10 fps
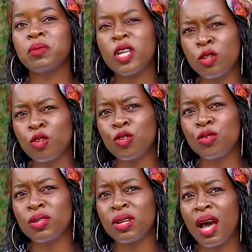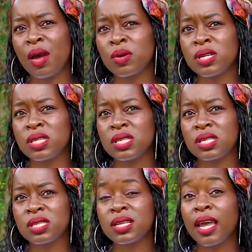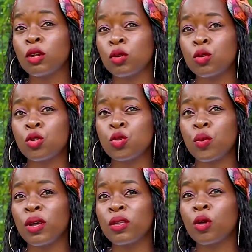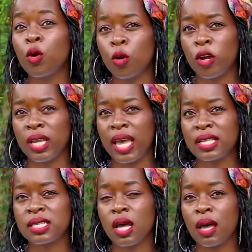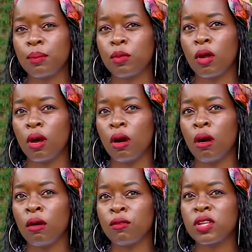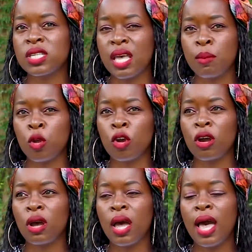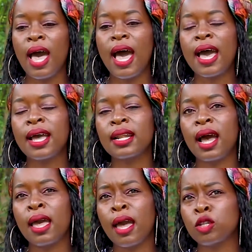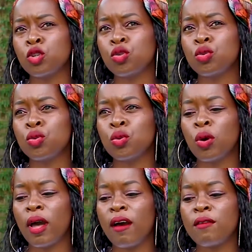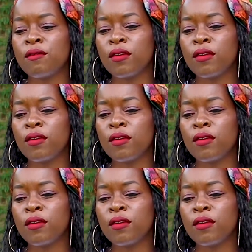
in June I was diagnosed with colon cancer of the same year, and I had to have